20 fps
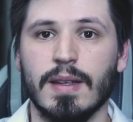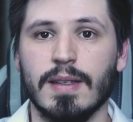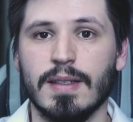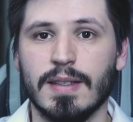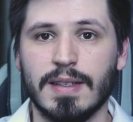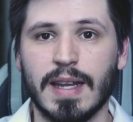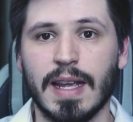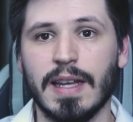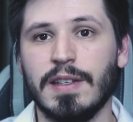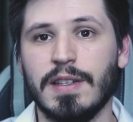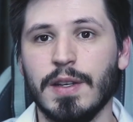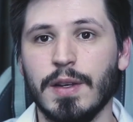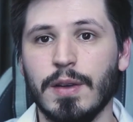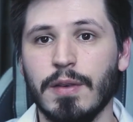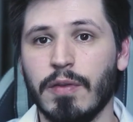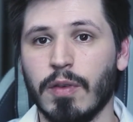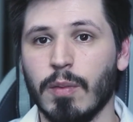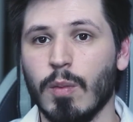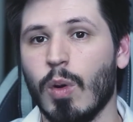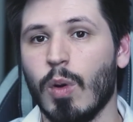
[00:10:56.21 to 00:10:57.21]
Stay
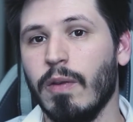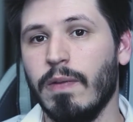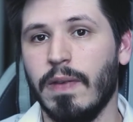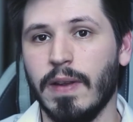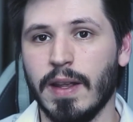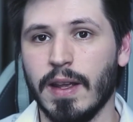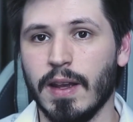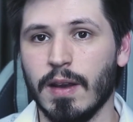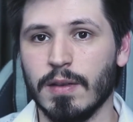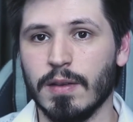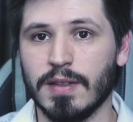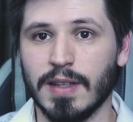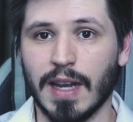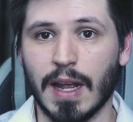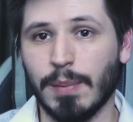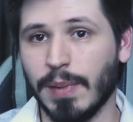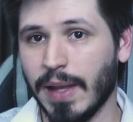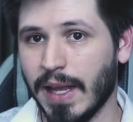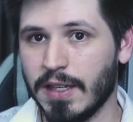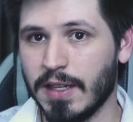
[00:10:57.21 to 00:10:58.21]
tuned for more videos that
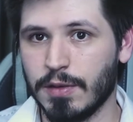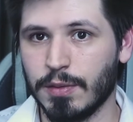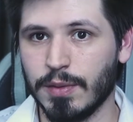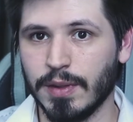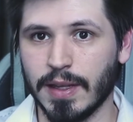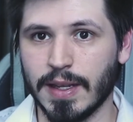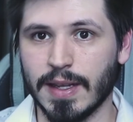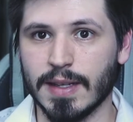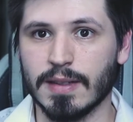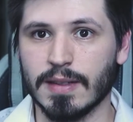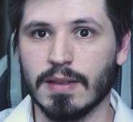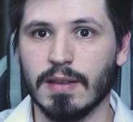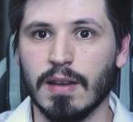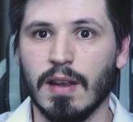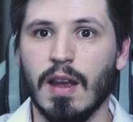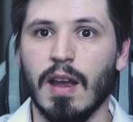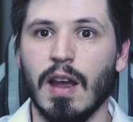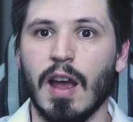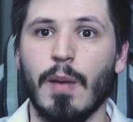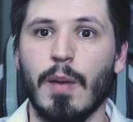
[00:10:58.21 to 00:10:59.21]
I plan to release
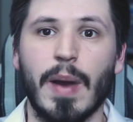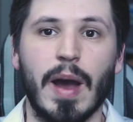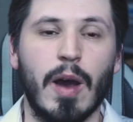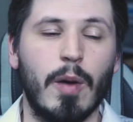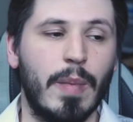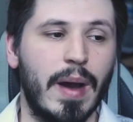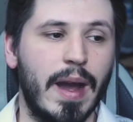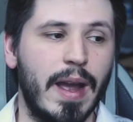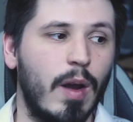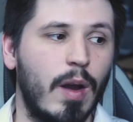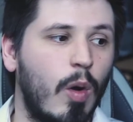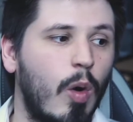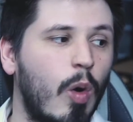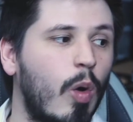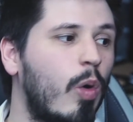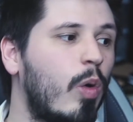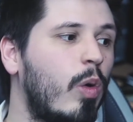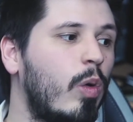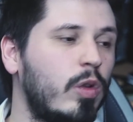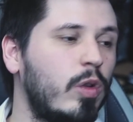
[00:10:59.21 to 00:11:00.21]
about my
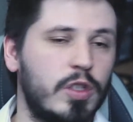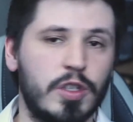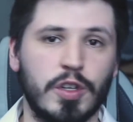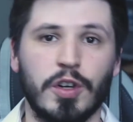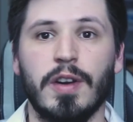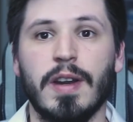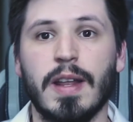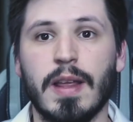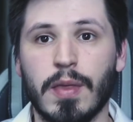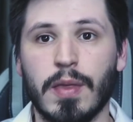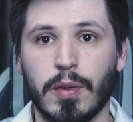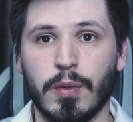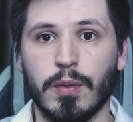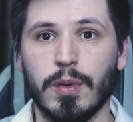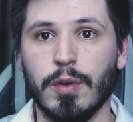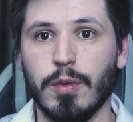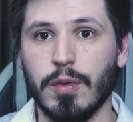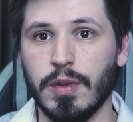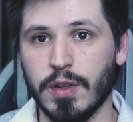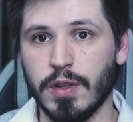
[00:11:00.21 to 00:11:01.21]
whole journey
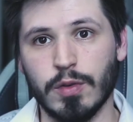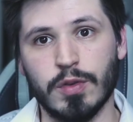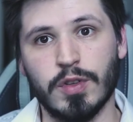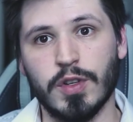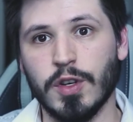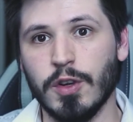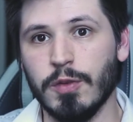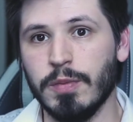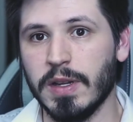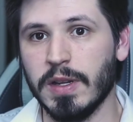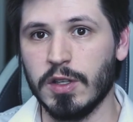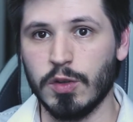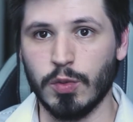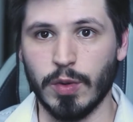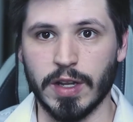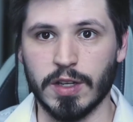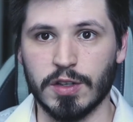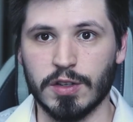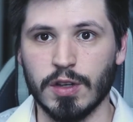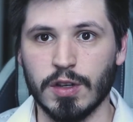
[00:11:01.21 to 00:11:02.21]
through YouTube and
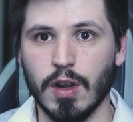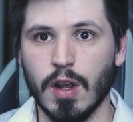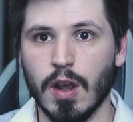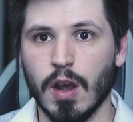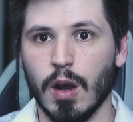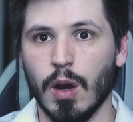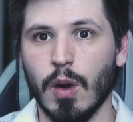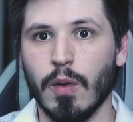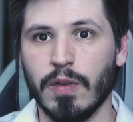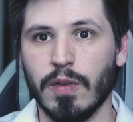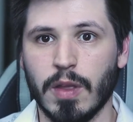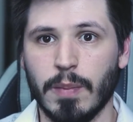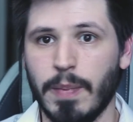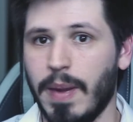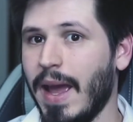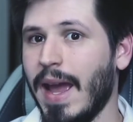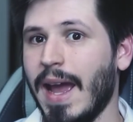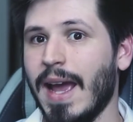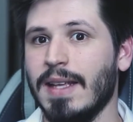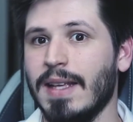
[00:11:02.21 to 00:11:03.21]
Twitch over the
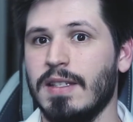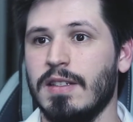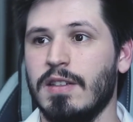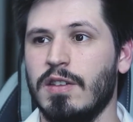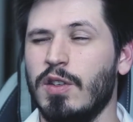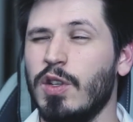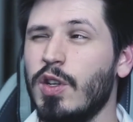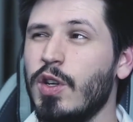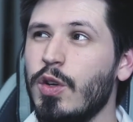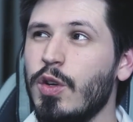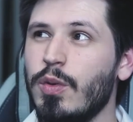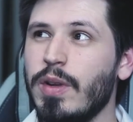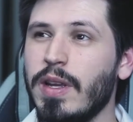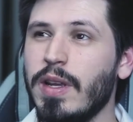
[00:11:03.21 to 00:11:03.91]
past 2